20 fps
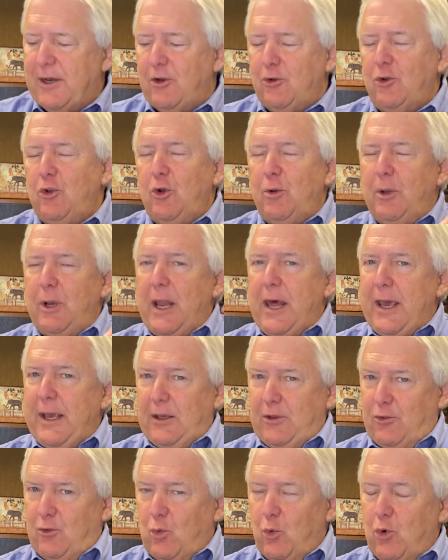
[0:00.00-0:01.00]
a little
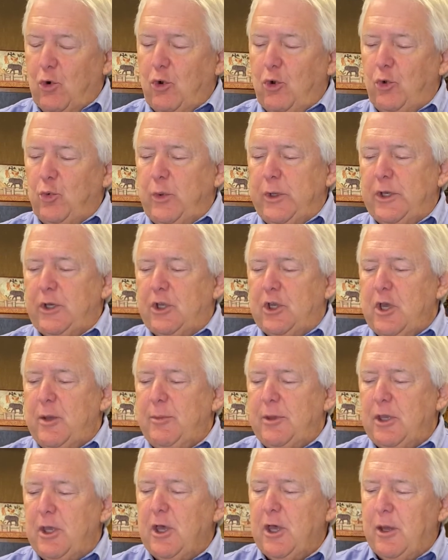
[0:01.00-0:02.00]
like the whirlwind
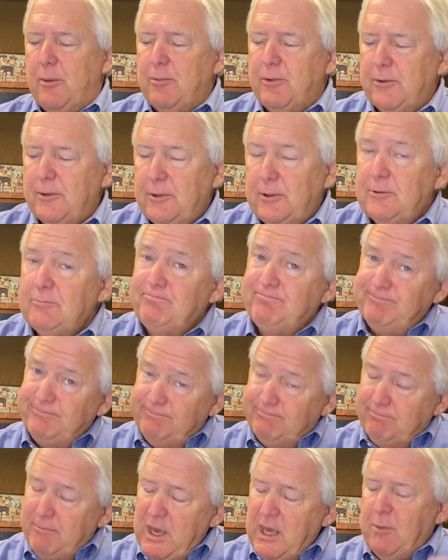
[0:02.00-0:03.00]
coming up.
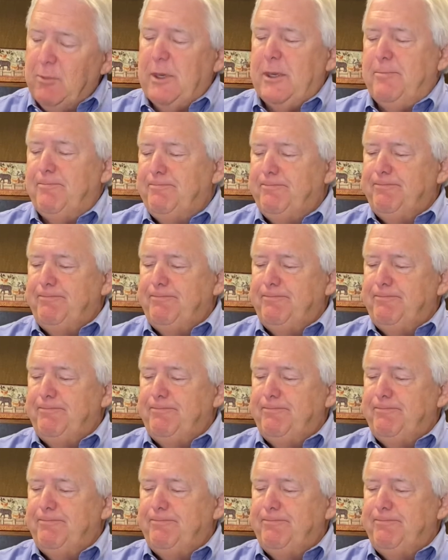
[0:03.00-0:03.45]
Maybe.